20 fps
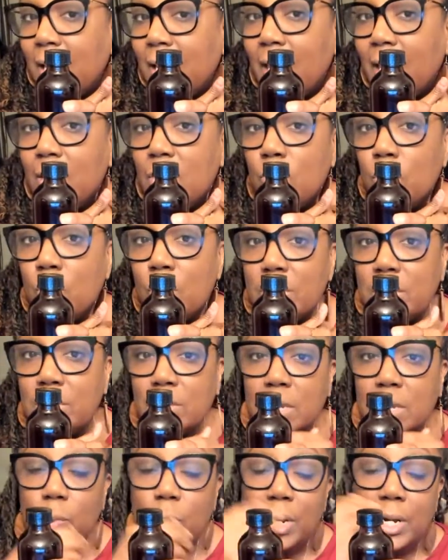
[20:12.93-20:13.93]
And
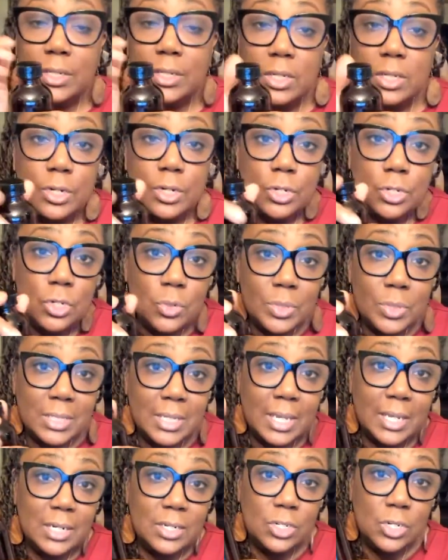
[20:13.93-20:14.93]
what it's going to do is
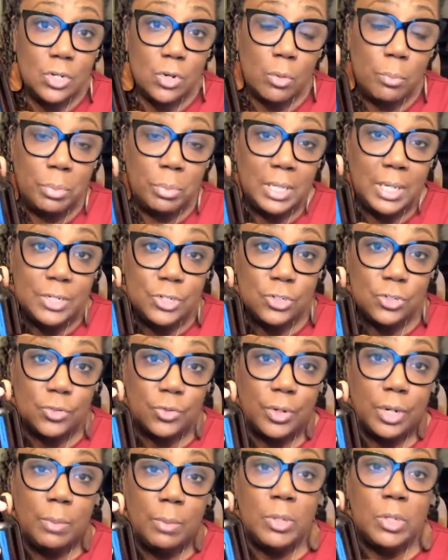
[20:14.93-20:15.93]
get into your
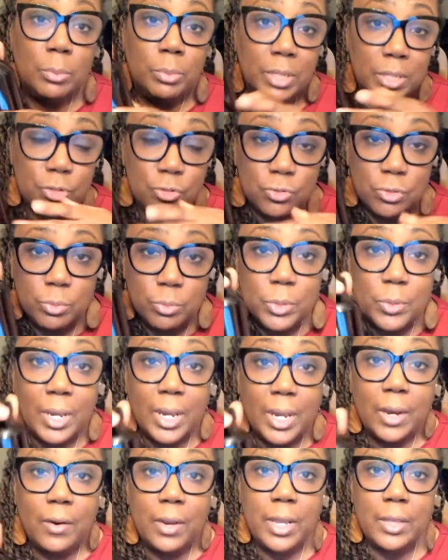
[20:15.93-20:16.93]
bloodstream, and the bloodstream will
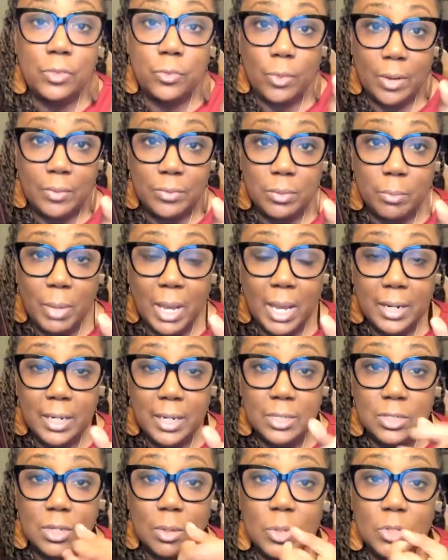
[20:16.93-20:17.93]
carry it throughout the body.
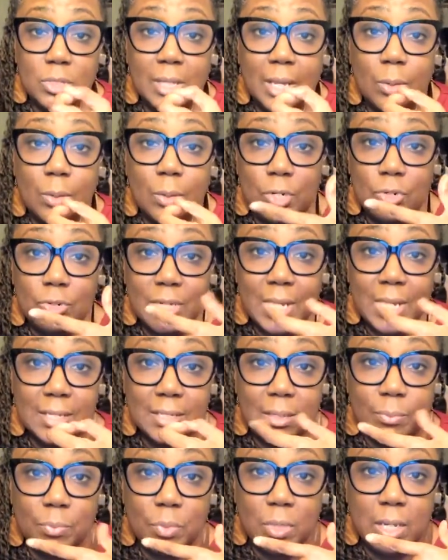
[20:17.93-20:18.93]
It's almost like when you take
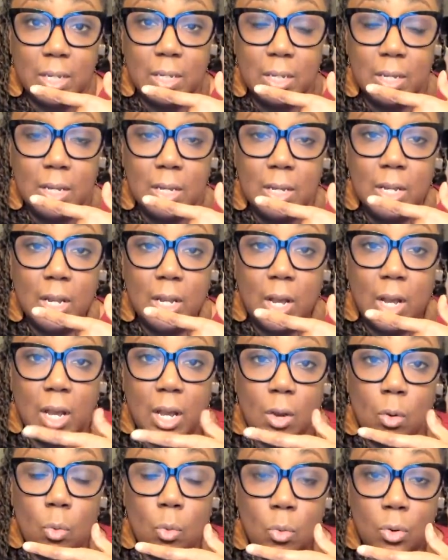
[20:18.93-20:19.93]
something
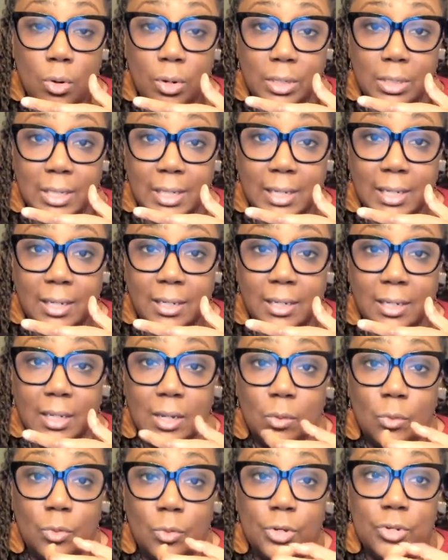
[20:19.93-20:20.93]
orally,
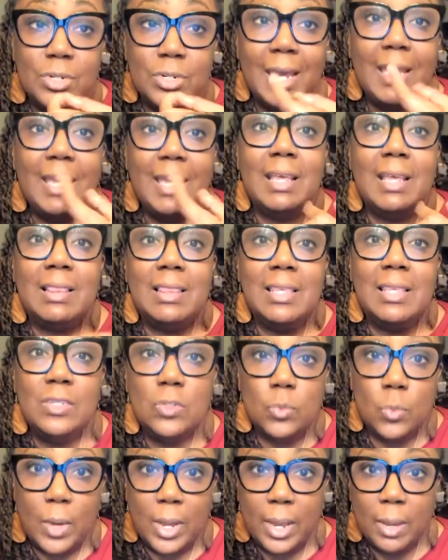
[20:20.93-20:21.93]
where you're taking it
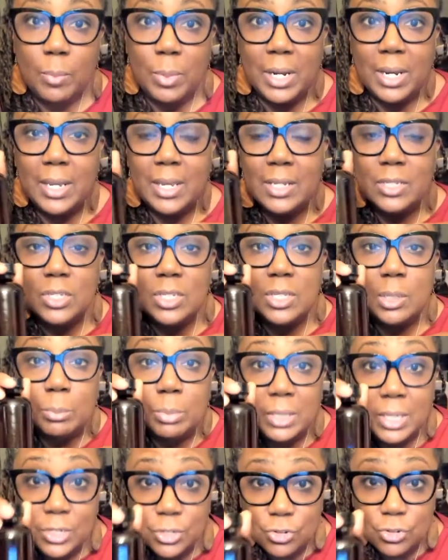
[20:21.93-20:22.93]
this way, but it gets in the
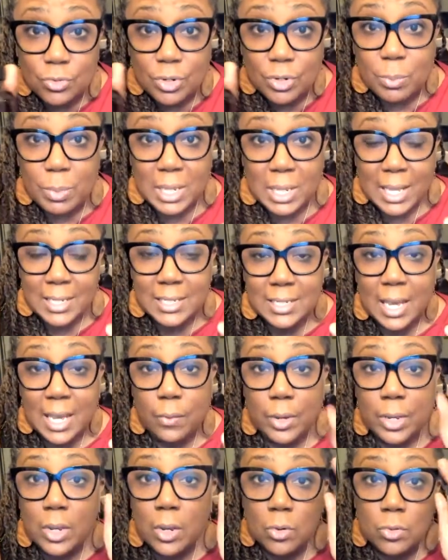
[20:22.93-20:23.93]
bloodstream, and that's how
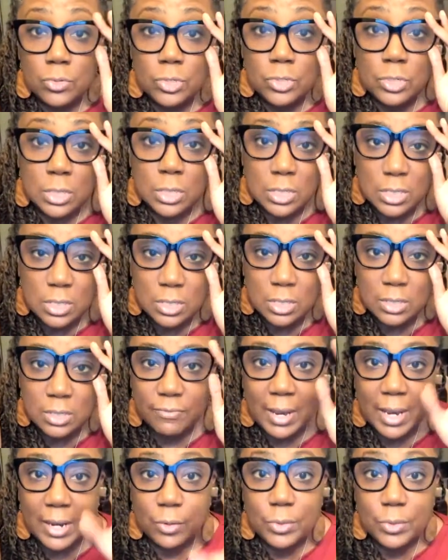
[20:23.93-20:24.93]
it goes to the
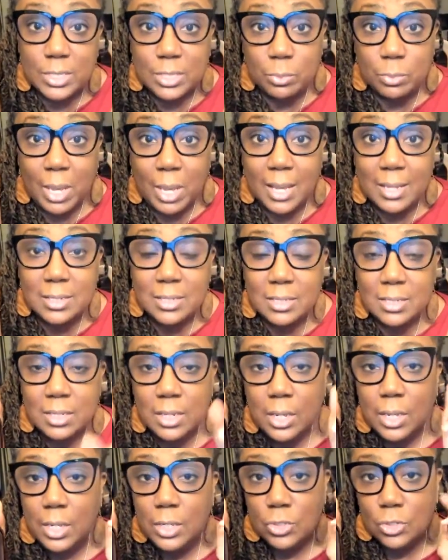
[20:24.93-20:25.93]
fiery spots.
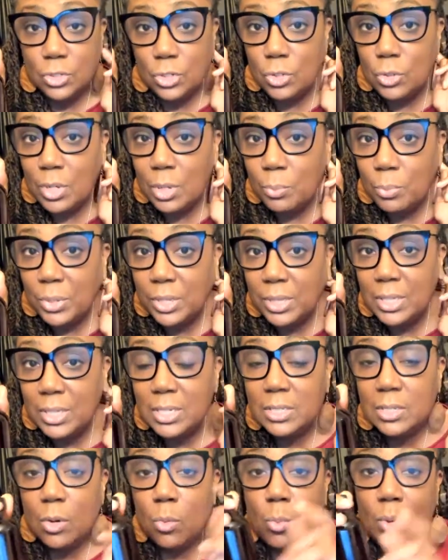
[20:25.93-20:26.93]
So you can put
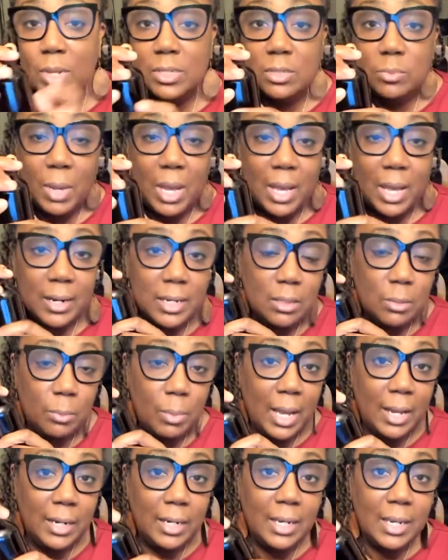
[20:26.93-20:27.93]
this on one spot in the
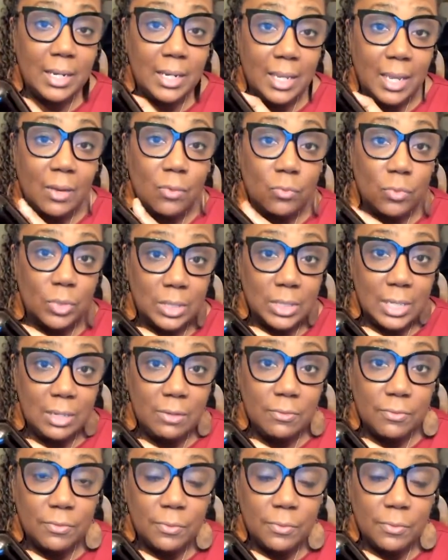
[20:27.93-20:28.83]
body and get relief.